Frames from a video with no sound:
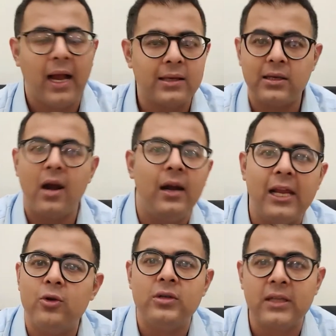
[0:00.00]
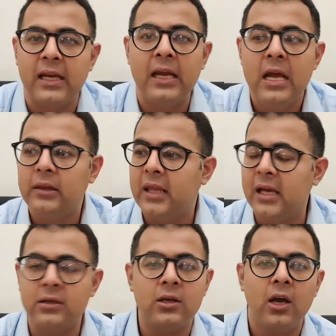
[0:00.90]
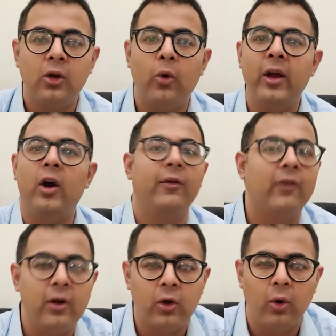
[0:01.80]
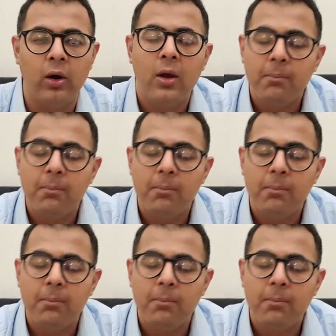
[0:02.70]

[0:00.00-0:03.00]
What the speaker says: and suddenly you see things going out of control.